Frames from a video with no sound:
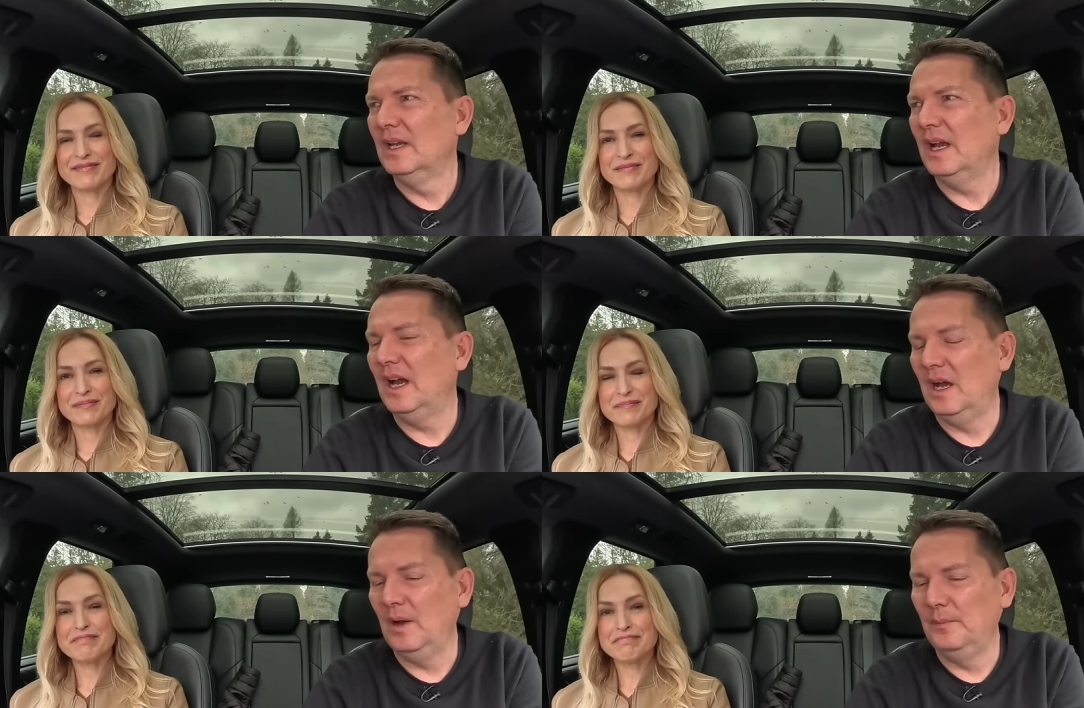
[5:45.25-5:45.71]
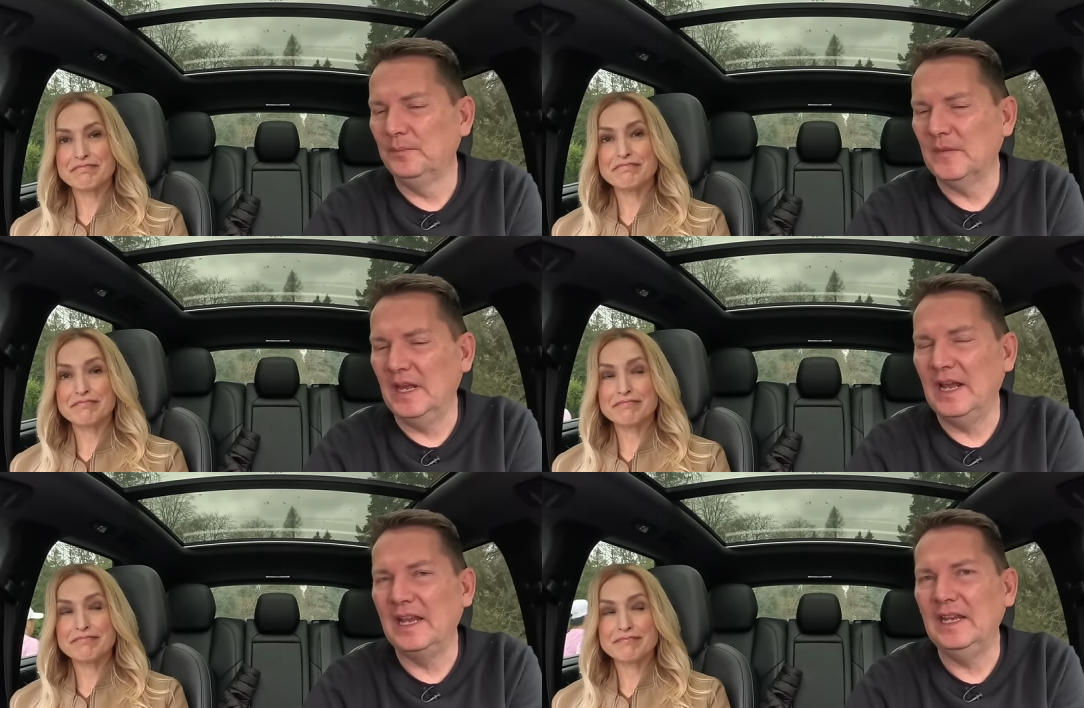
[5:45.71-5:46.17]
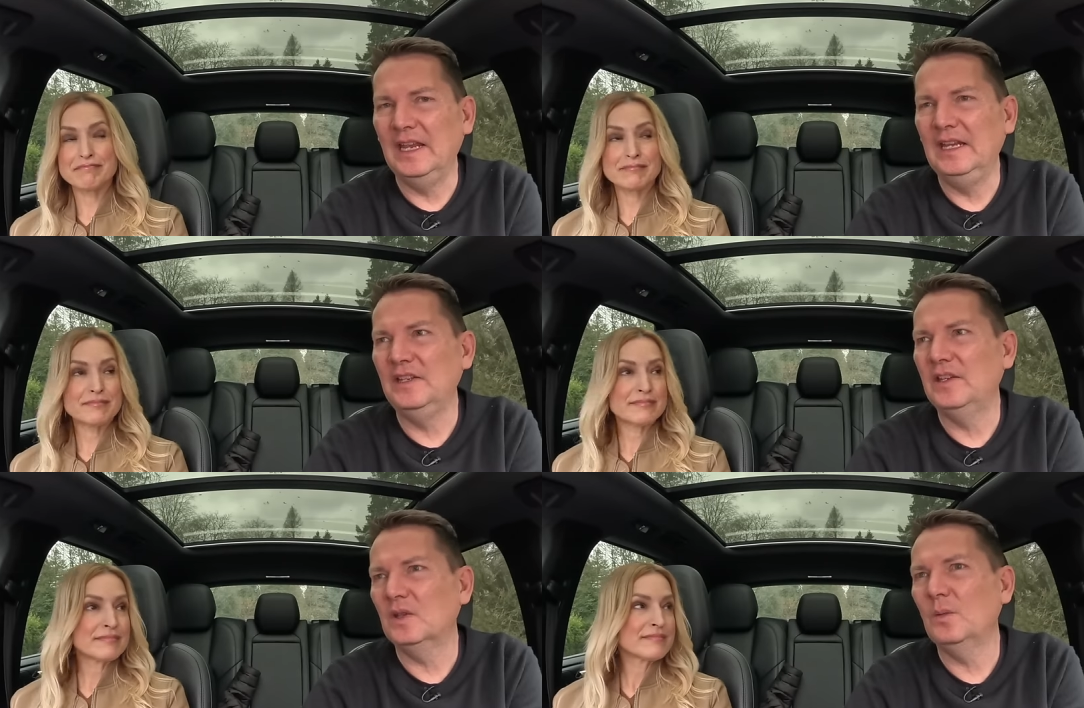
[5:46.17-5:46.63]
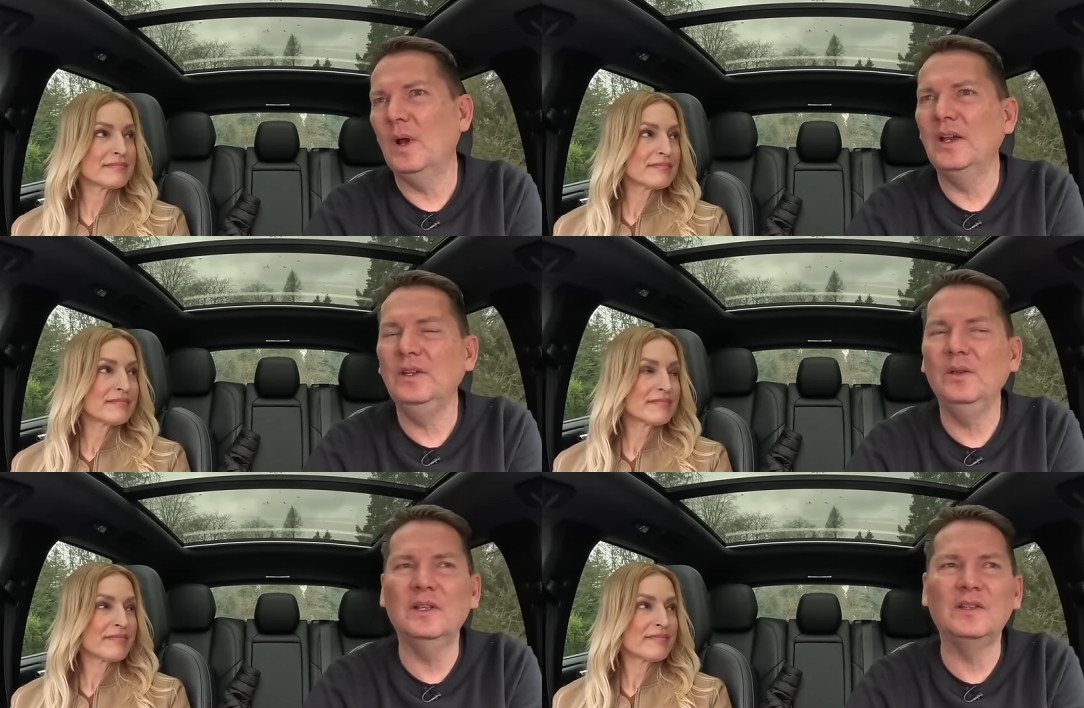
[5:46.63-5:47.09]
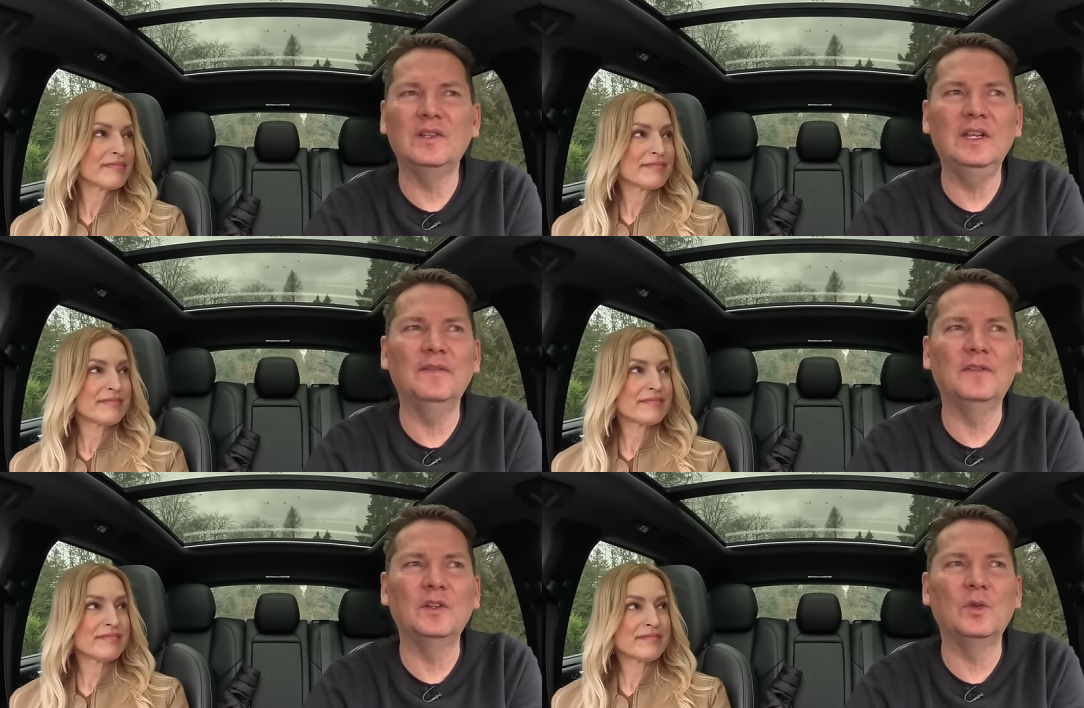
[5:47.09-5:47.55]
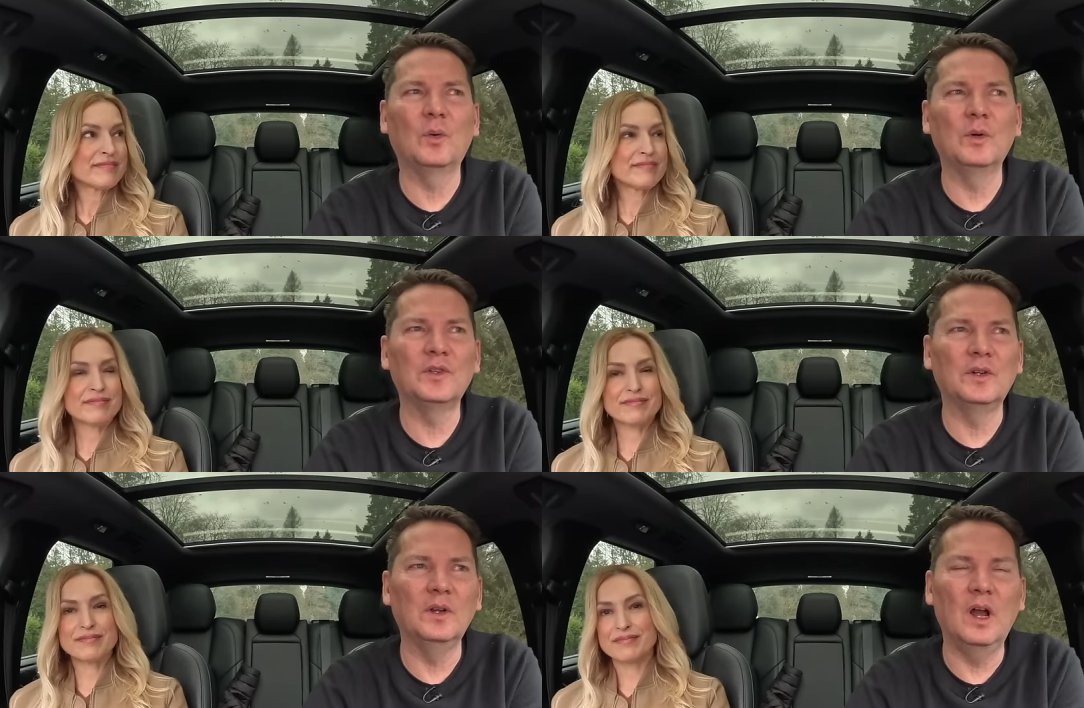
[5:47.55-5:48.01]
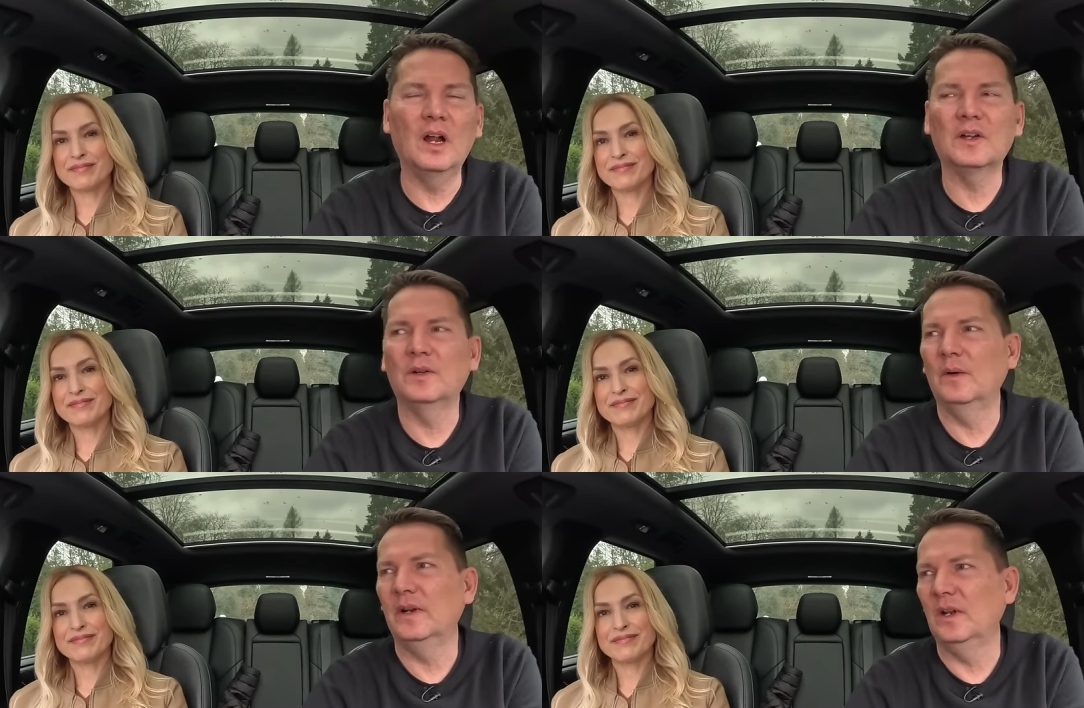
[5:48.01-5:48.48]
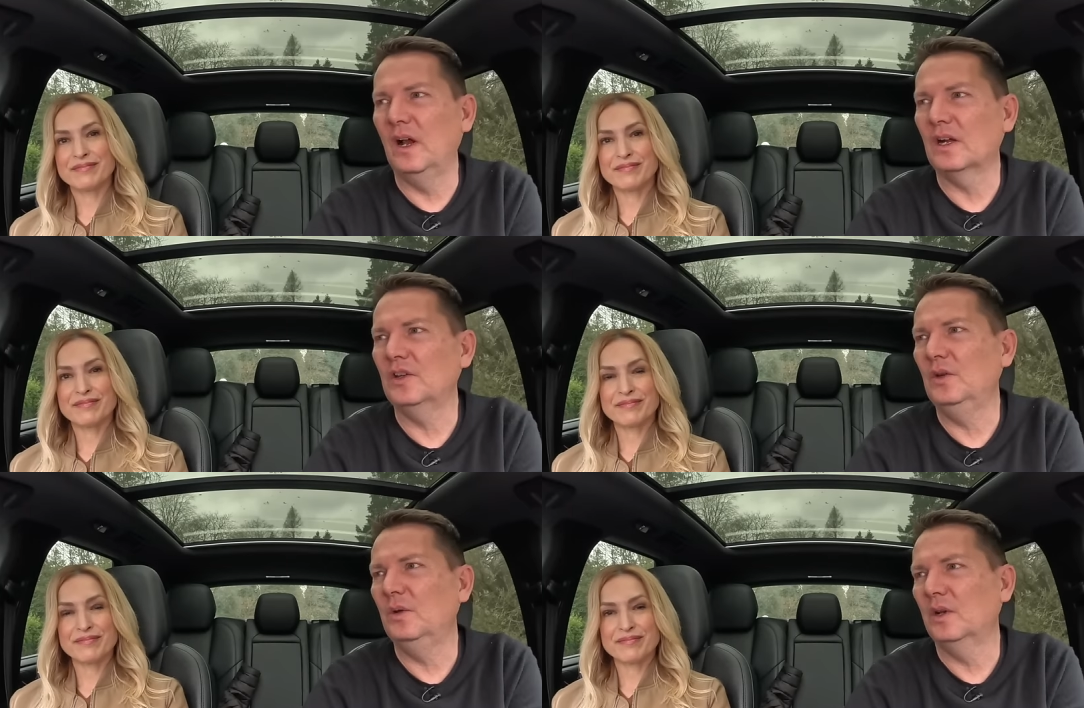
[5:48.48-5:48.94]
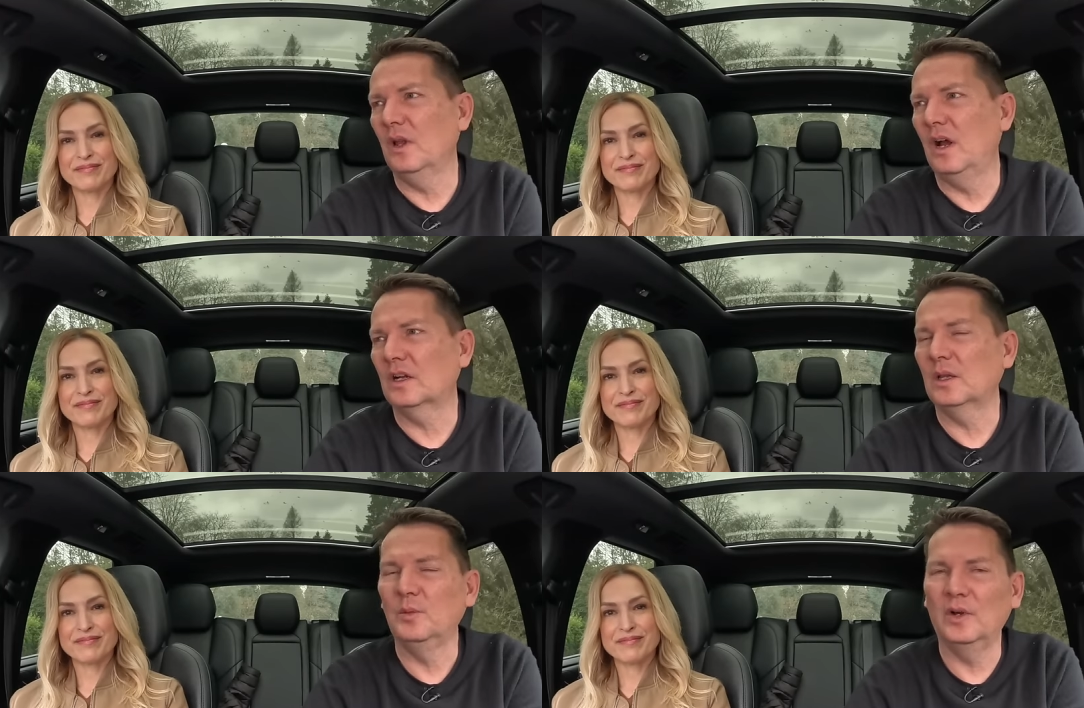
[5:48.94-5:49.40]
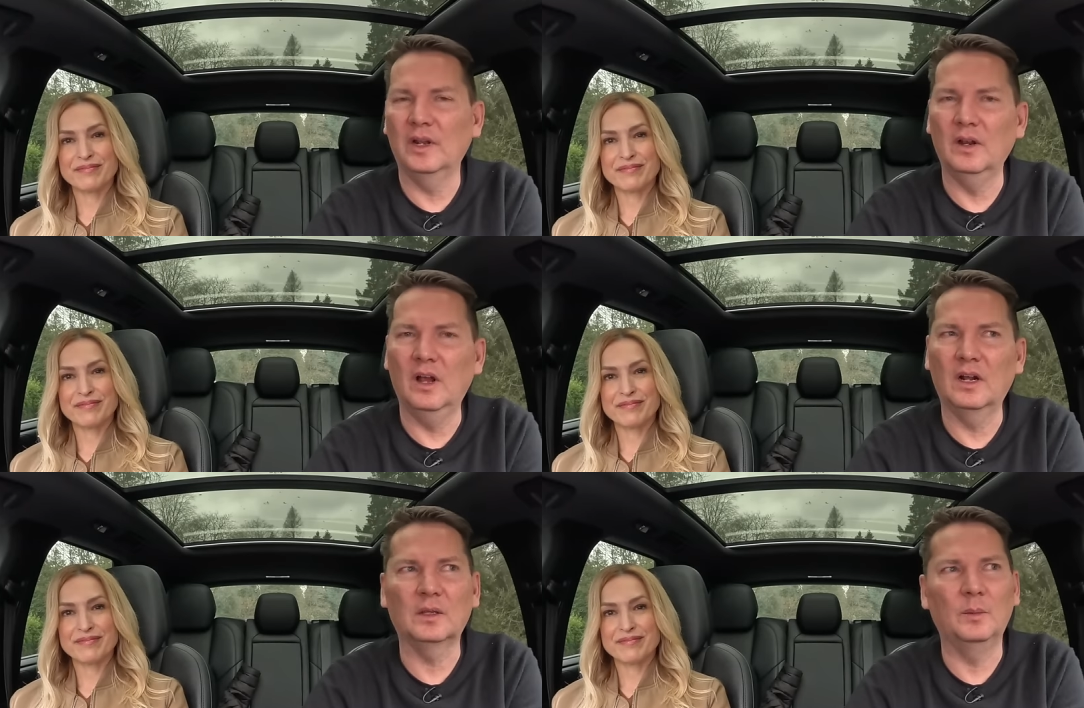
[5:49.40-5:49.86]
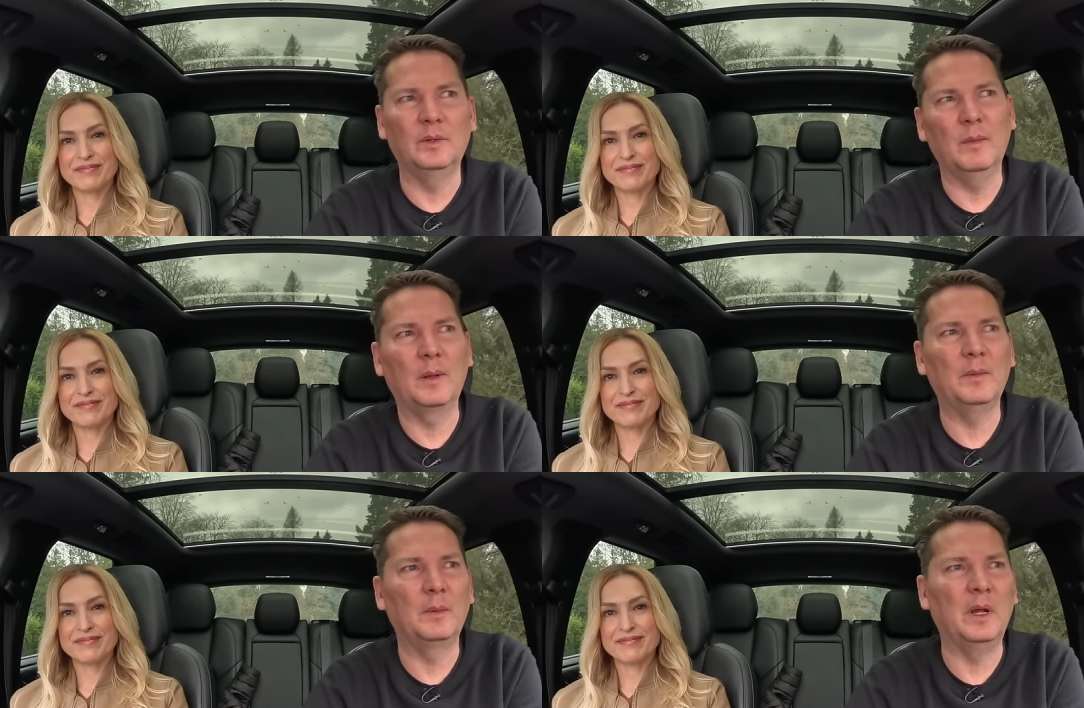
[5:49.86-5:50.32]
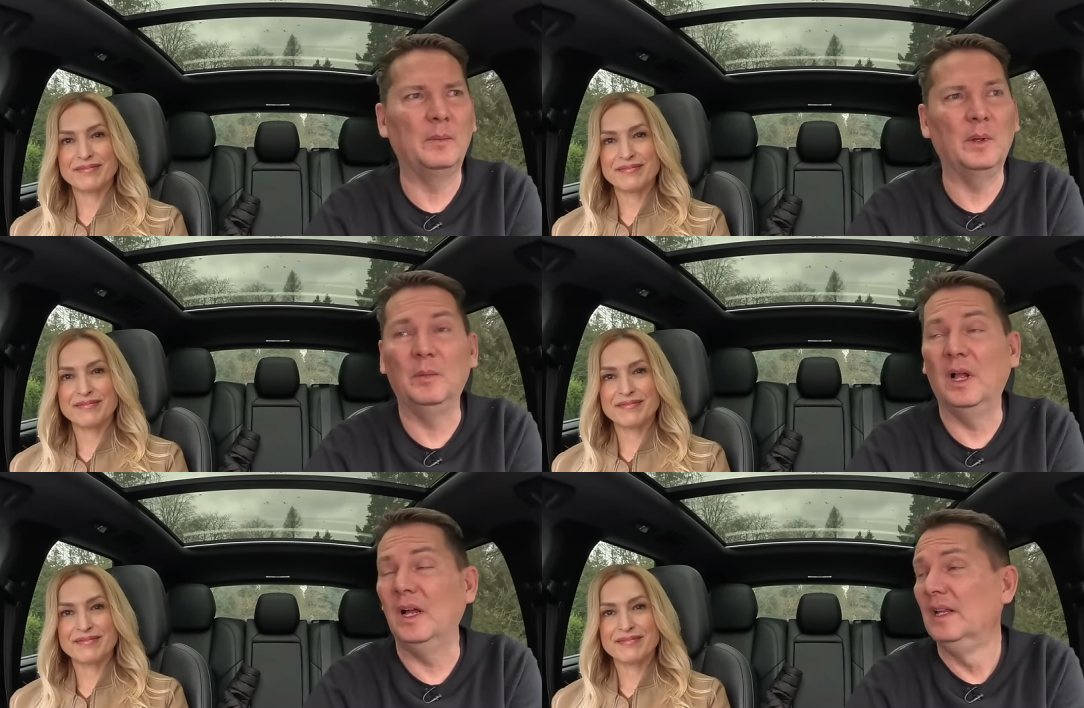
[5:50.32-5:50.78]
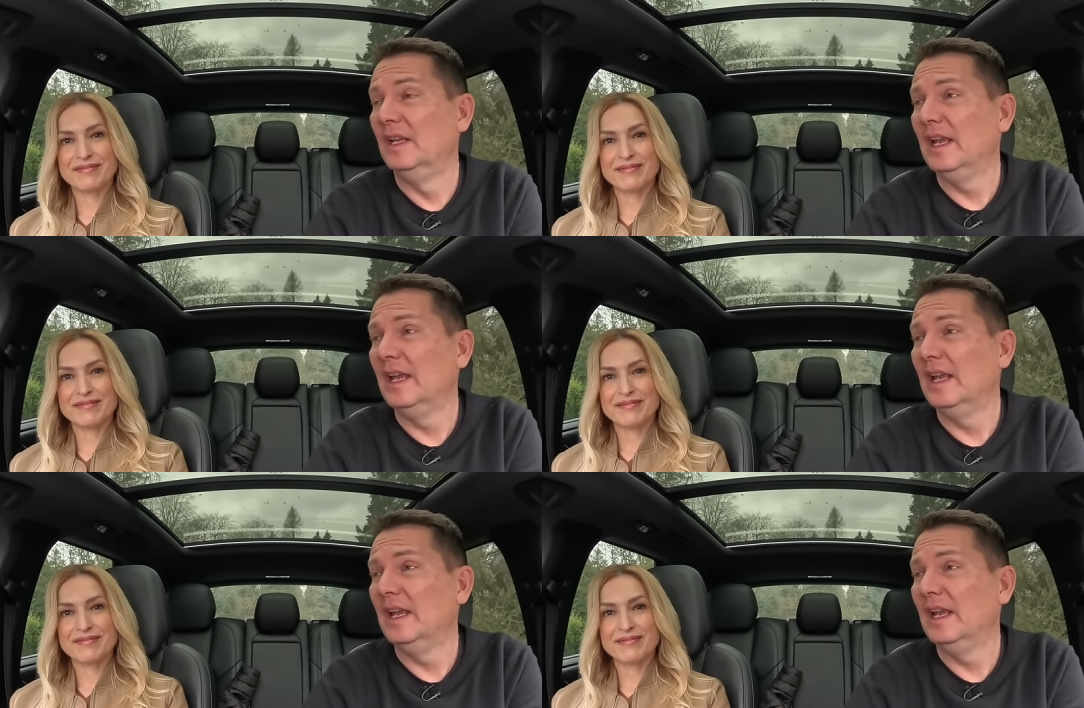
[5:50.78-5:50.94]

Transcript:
Speaker 1: Um, and I and he says, well, you can see if the doors are locked or unlocked. You can lock them or unlock them, and blah blah blah blah blah.